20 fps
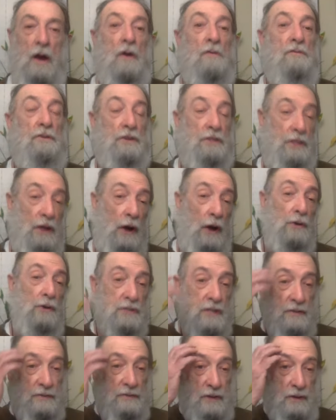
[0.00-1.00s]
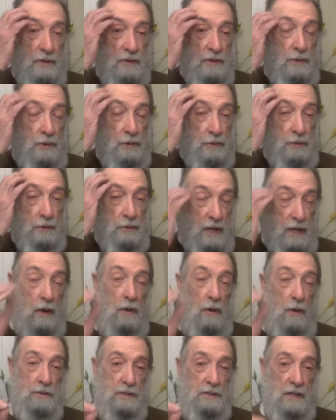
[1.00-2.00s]
For those of you who
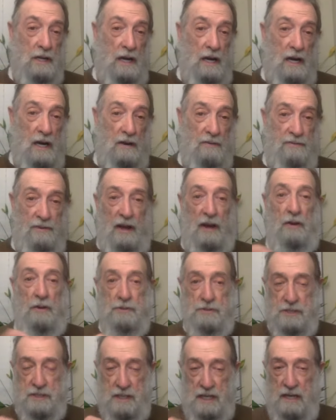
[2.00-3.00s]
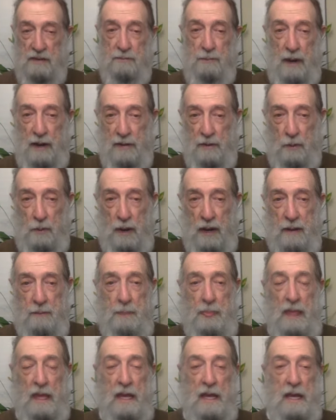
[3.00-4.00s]
don't uh, follow Steve, by the way,
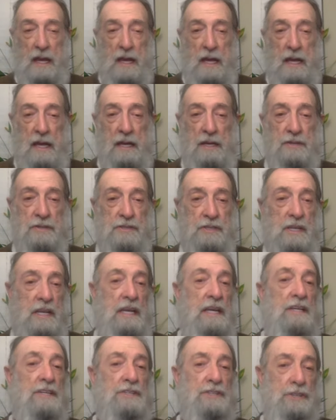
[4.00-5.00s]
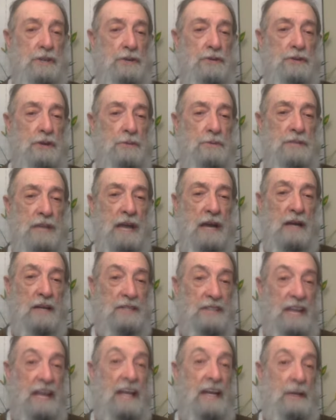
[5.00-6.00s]
his, his YouTube channel
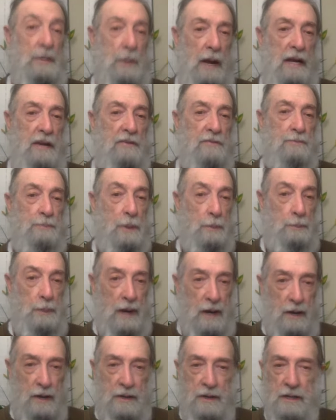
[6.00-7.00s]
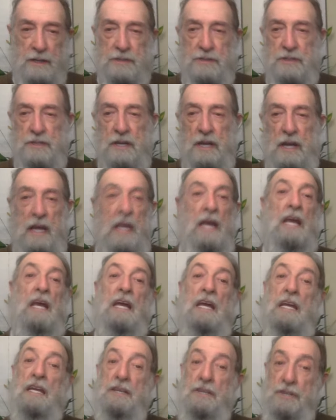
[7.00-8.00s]
is Integrative Preparedness.
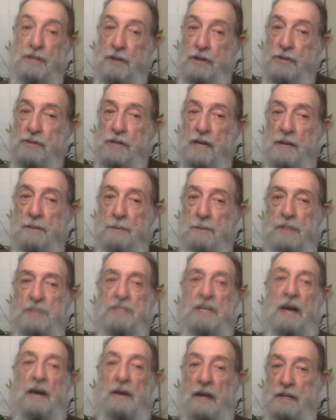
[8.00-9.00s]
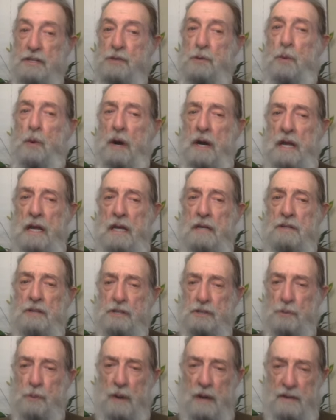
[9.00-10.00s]
He usually puts out a twenty to
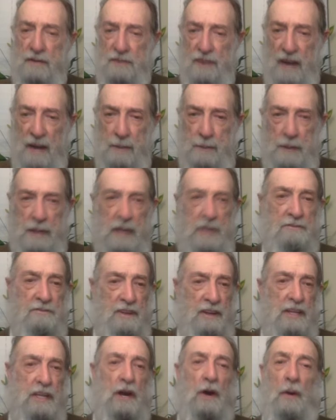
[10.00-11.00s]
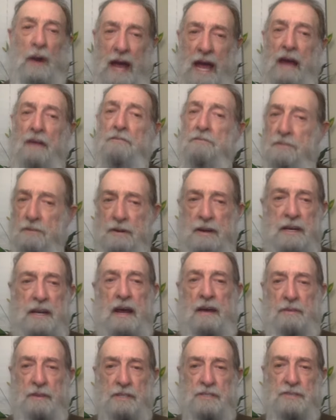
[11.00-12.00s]
twenty-five minute video every
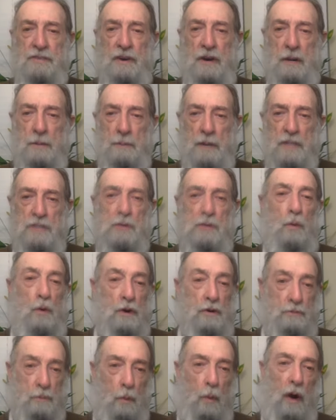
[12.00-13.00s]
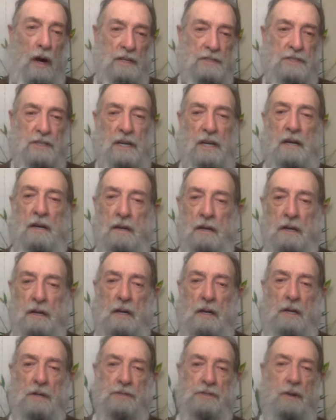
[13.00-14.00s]
day that's very much worth watching.
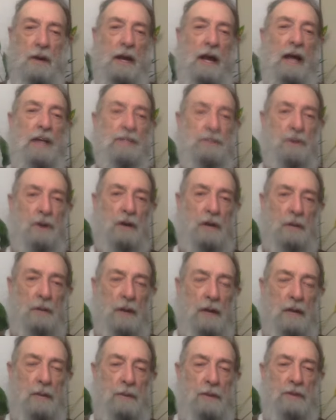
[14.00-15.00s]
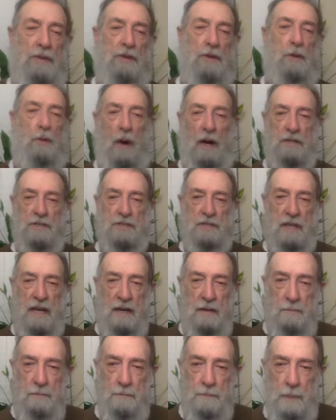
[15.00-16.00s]
So I, I strongly recommend that you watch that.